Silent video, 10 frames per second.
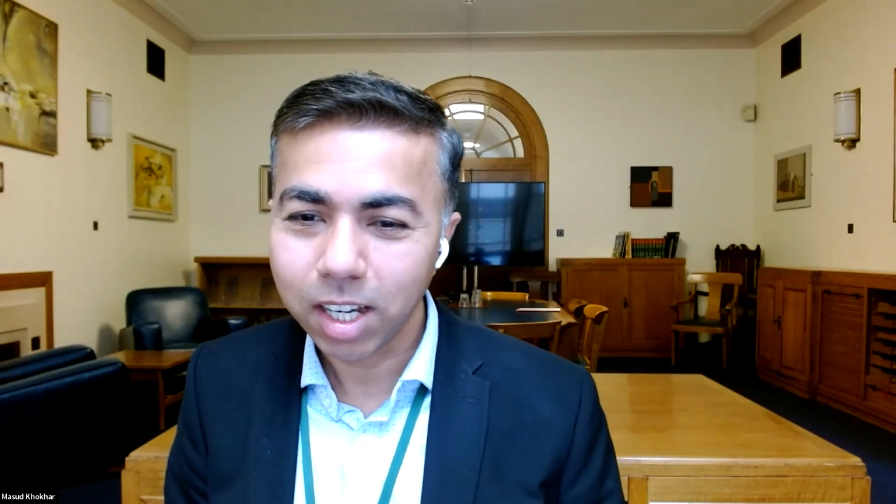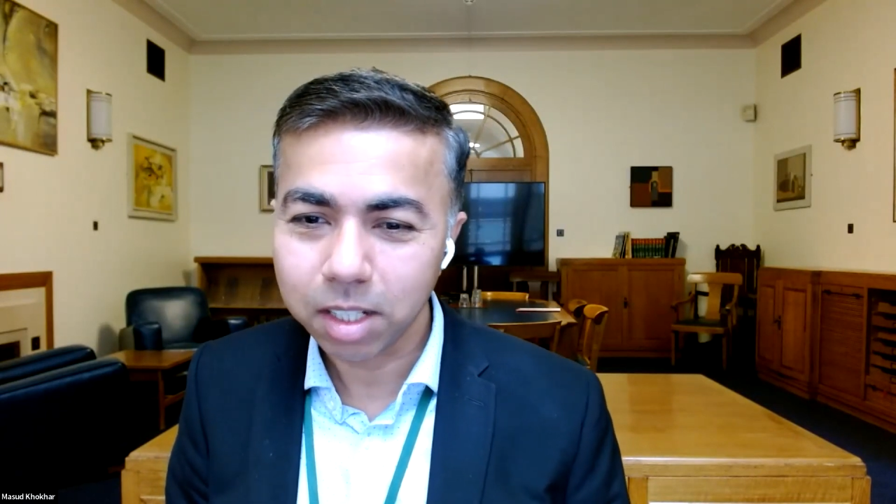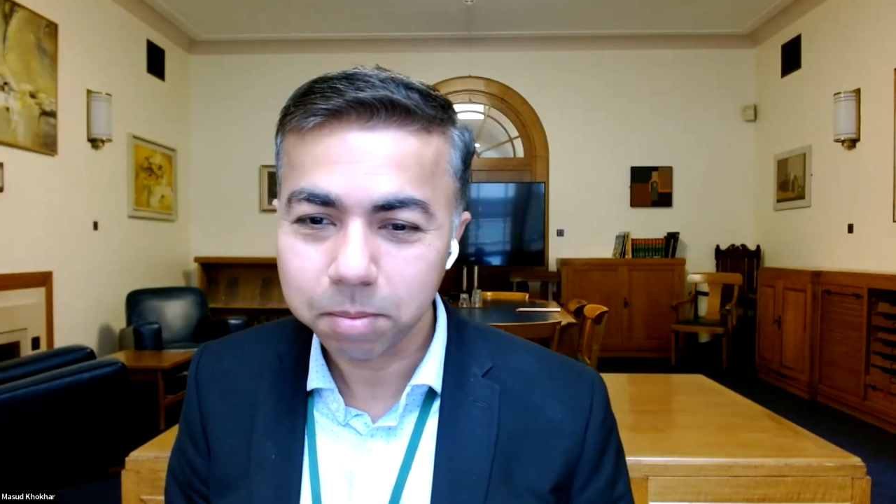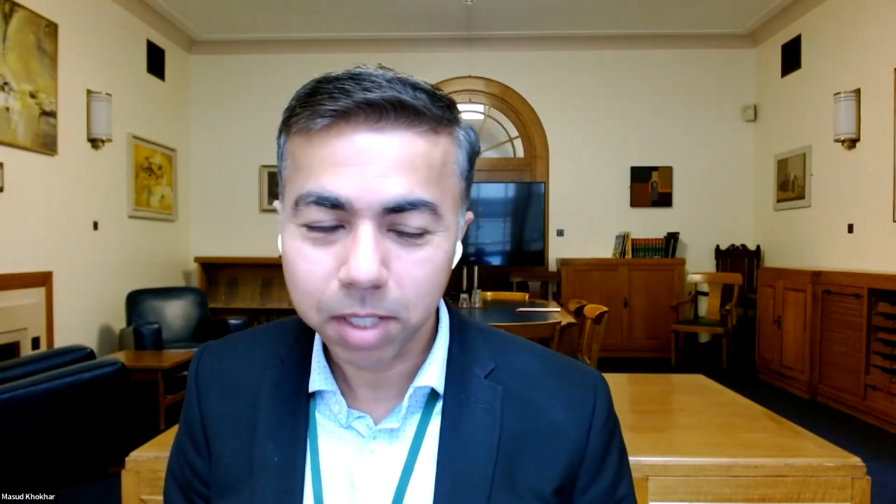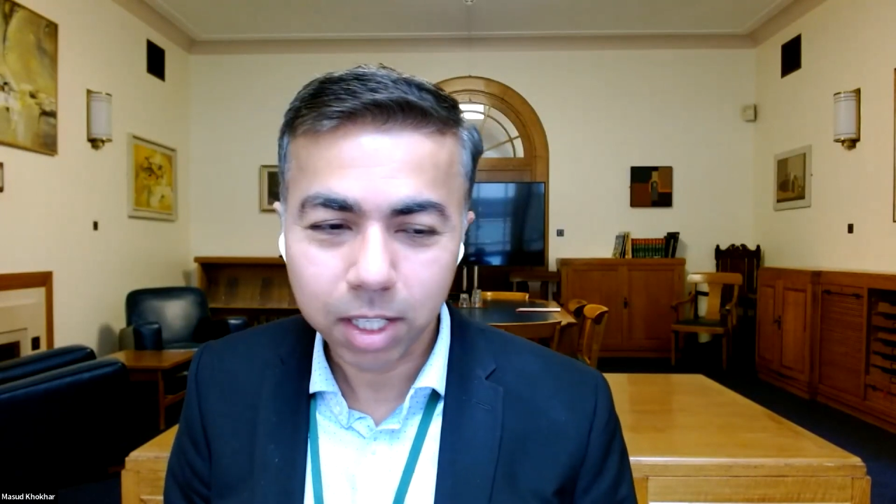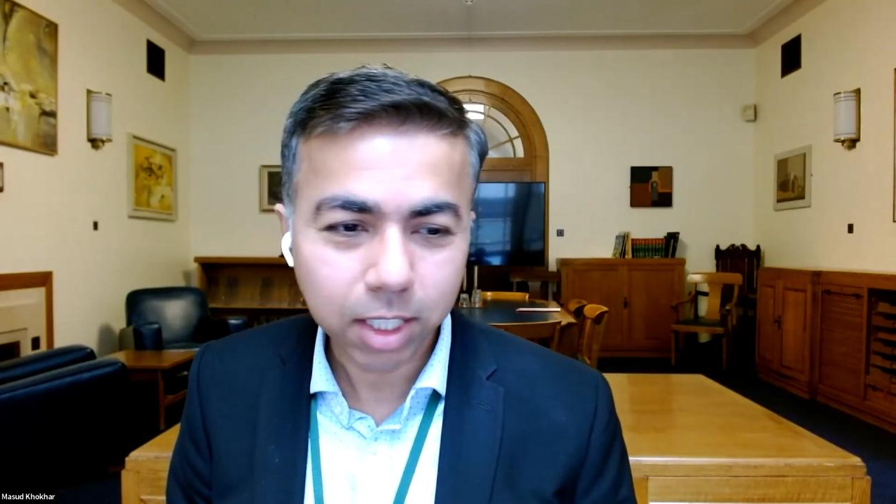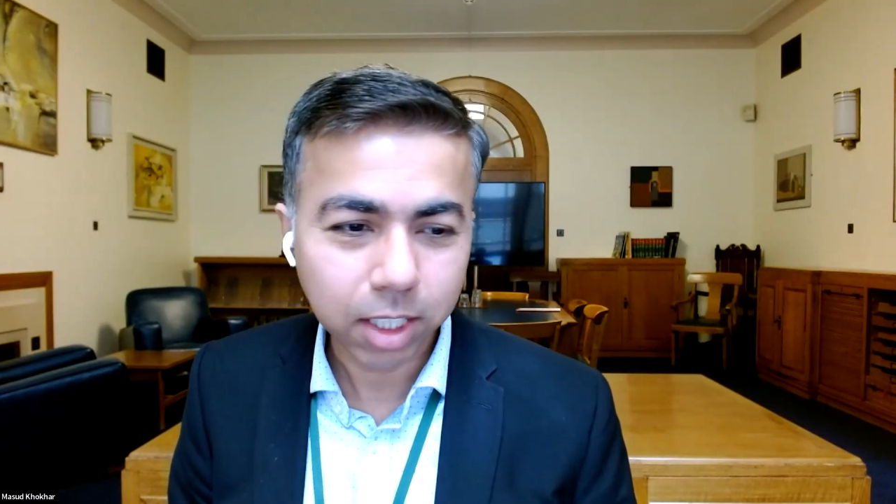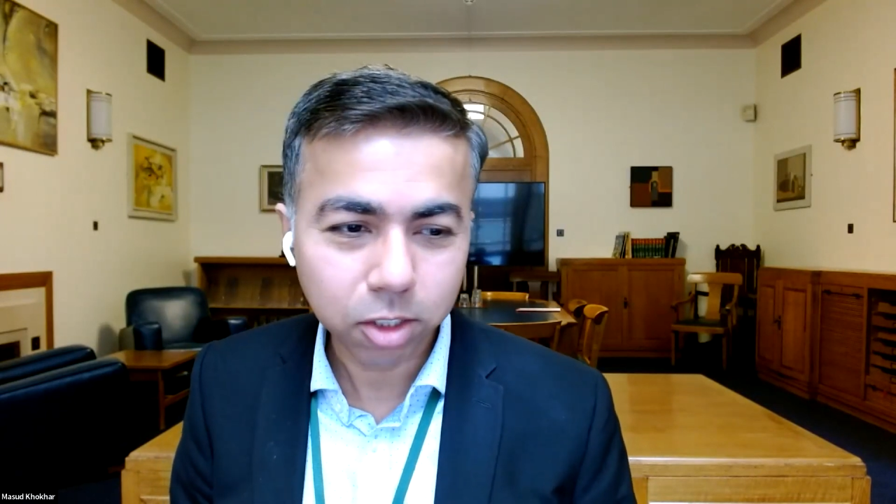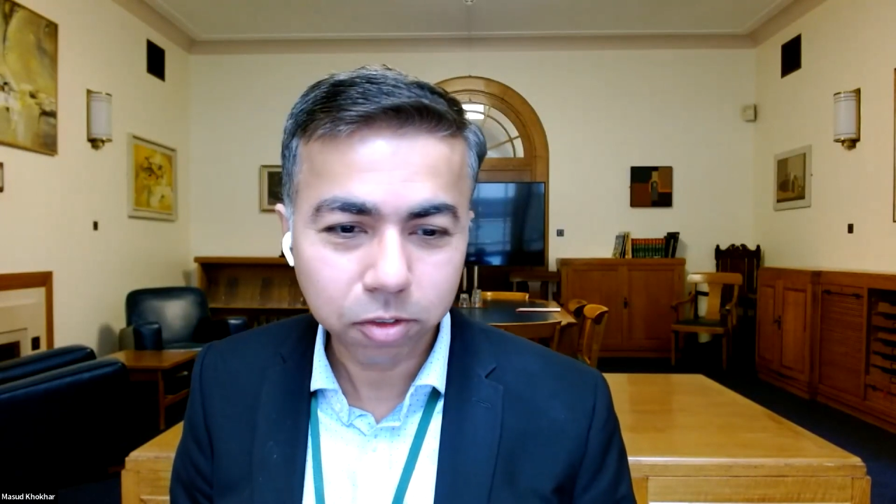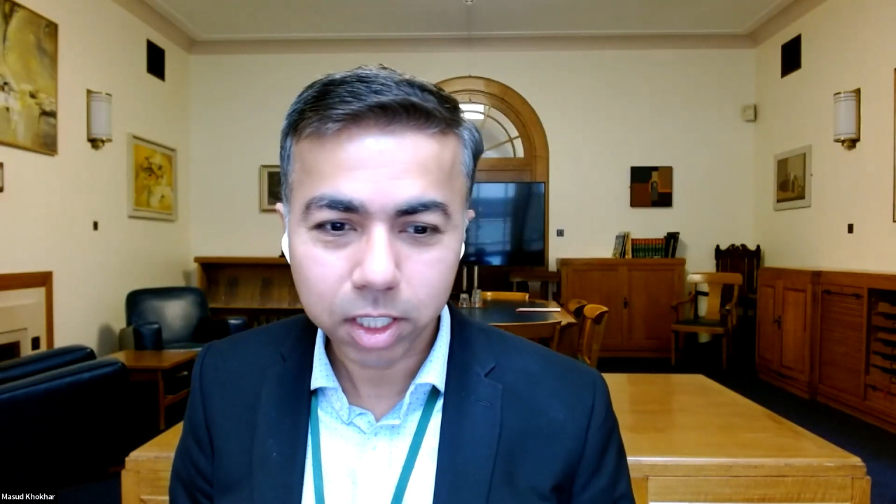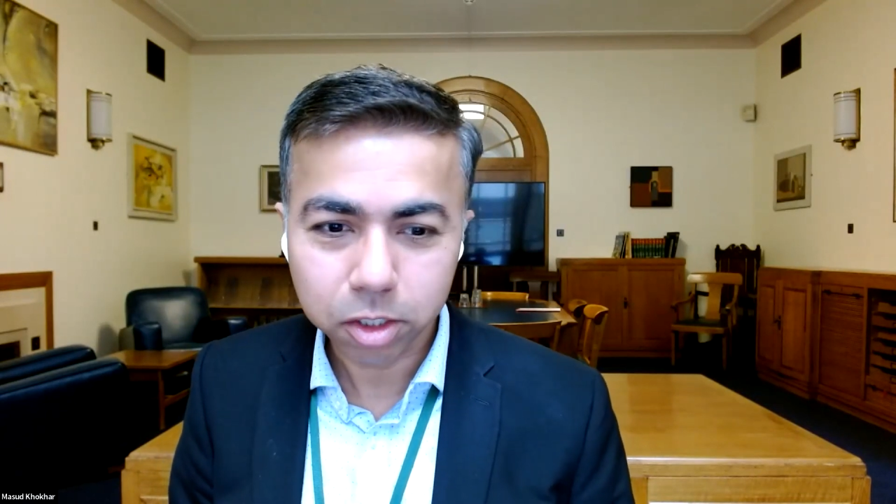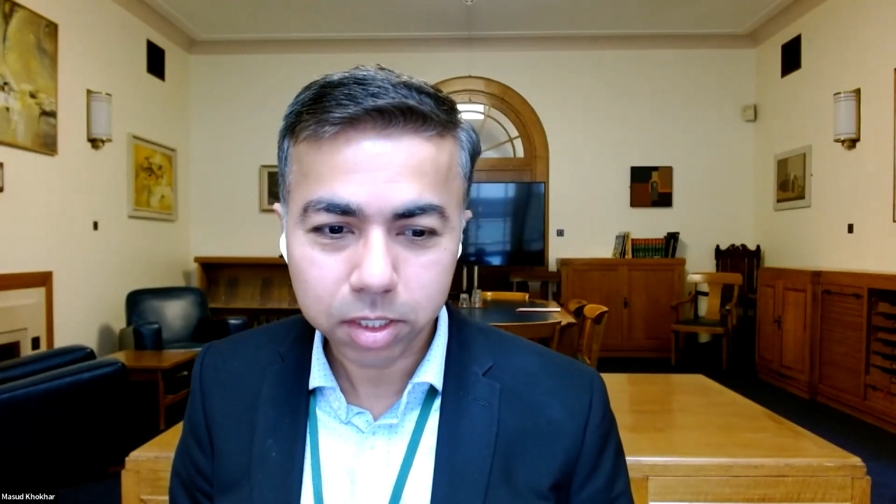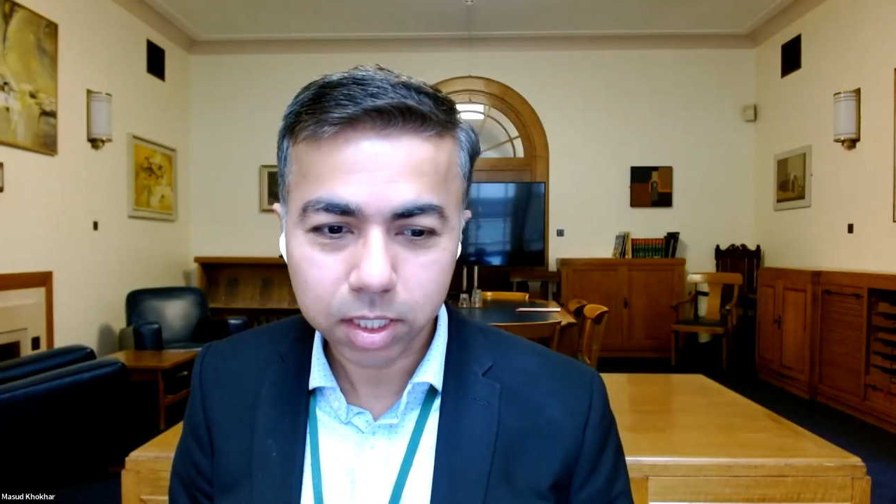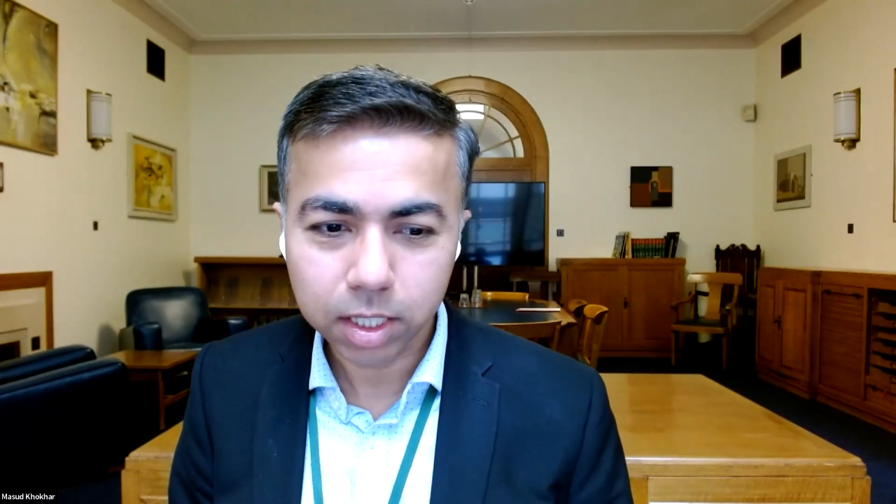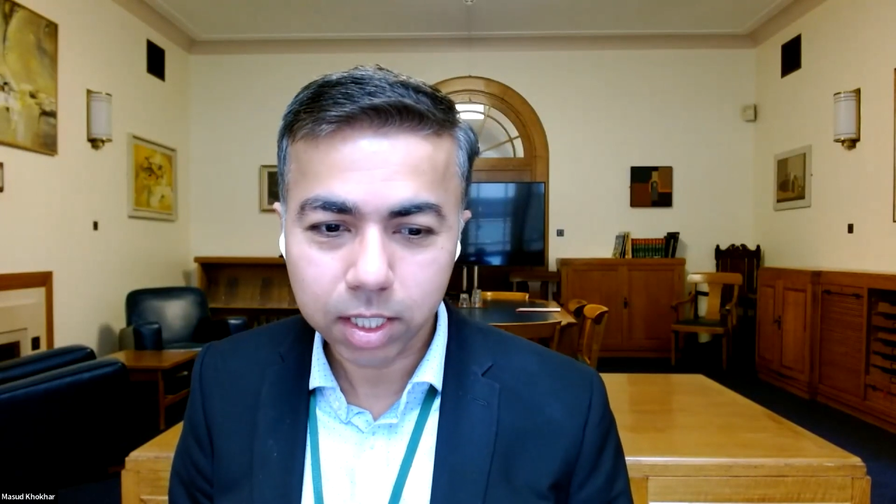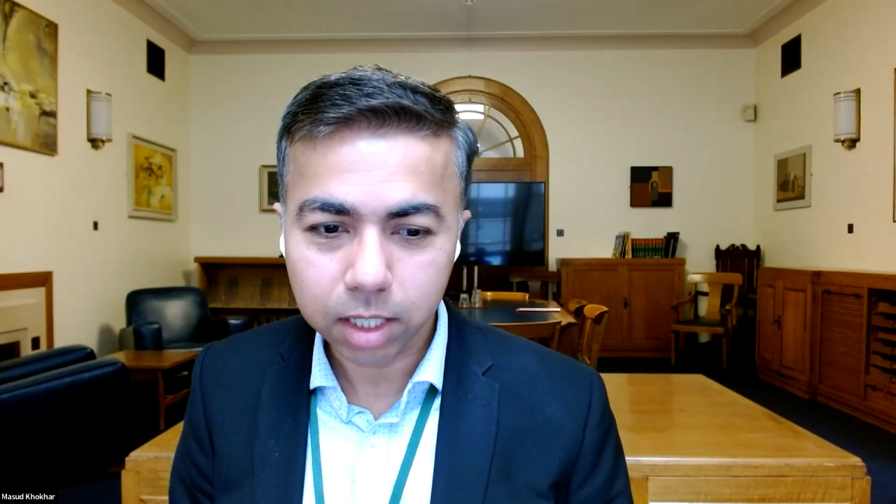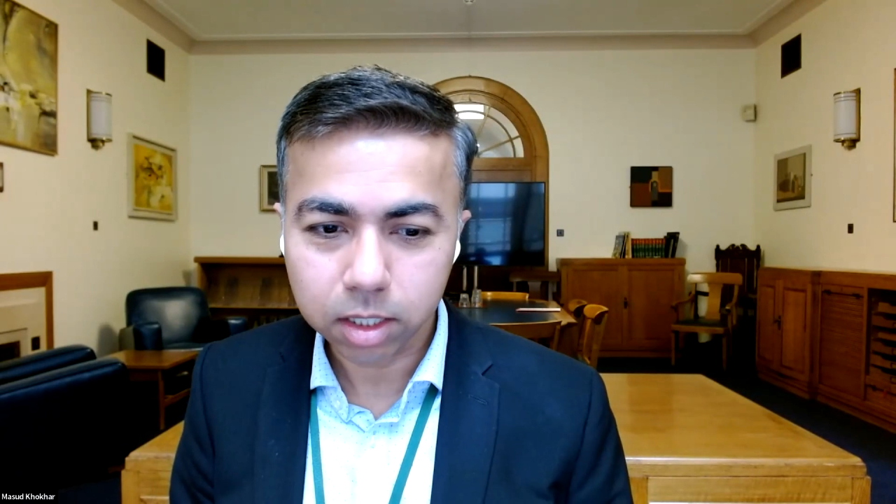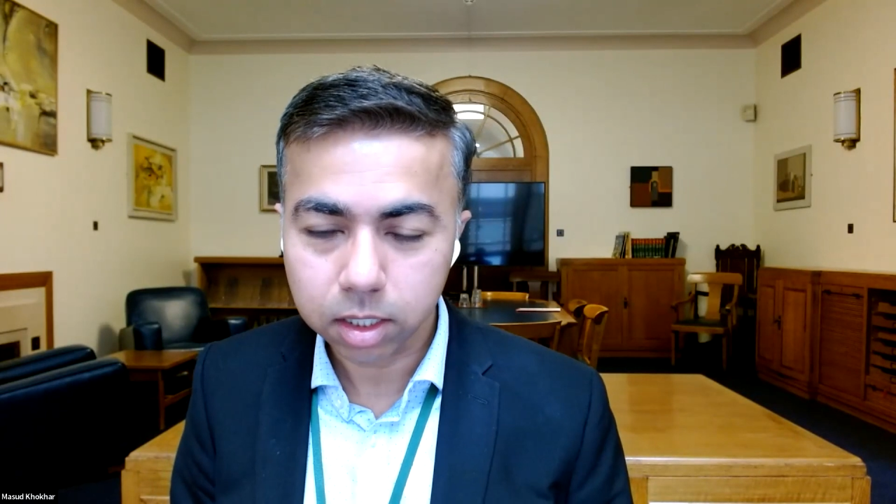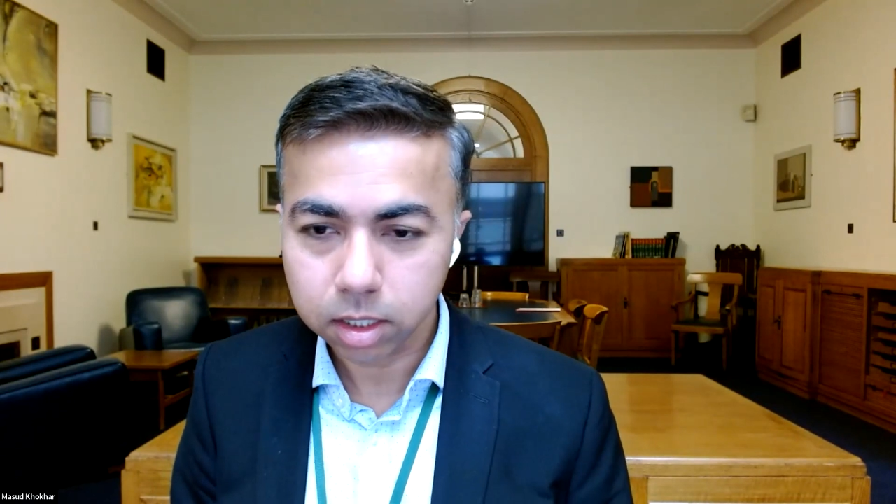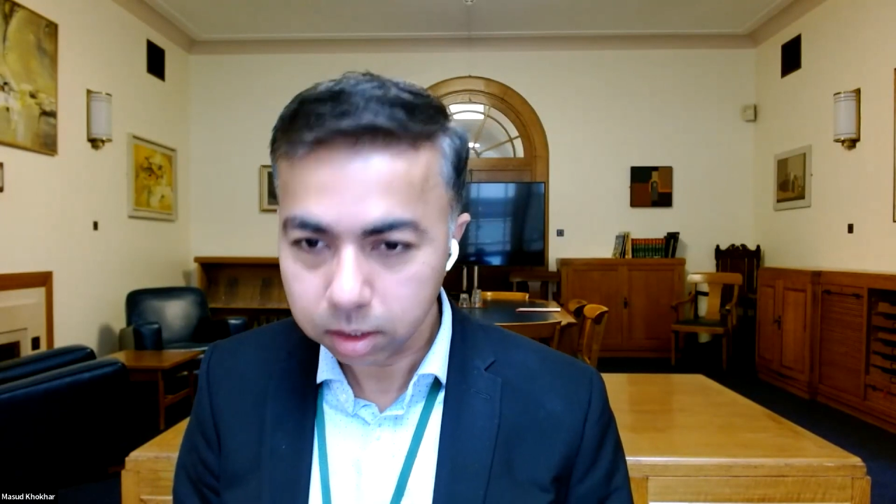I think it's fair to say that